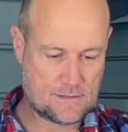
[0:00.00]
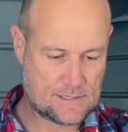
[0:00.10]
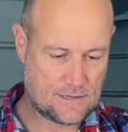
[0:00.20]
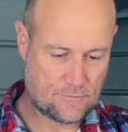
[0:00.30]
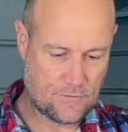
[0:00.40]
the
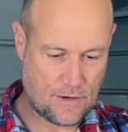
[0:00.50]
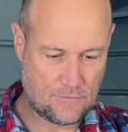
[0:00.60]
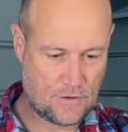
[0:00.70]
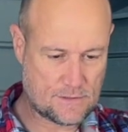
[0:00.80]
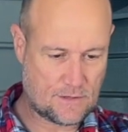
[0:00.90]
seat in front
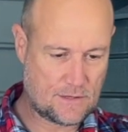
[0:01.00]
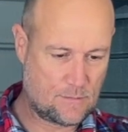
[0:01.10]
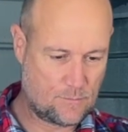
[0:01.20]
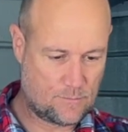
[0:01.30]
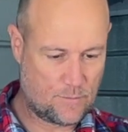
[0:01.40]
of you so you
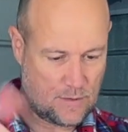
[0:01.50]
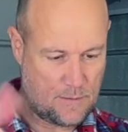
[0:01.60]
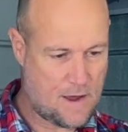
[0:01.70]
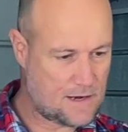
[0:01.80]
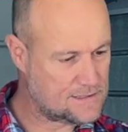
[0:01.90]
can put
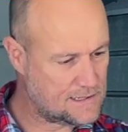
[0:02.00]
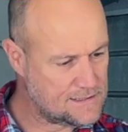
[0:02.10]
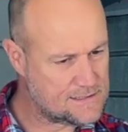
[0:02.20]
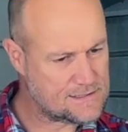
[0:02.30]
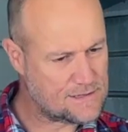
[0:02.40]
your
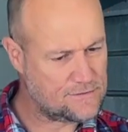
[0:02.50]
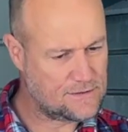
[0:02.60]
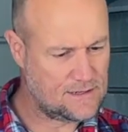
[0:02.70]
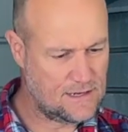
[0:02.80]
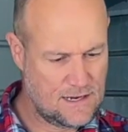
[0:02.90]
magazines and stuff in
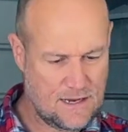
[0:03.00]
it?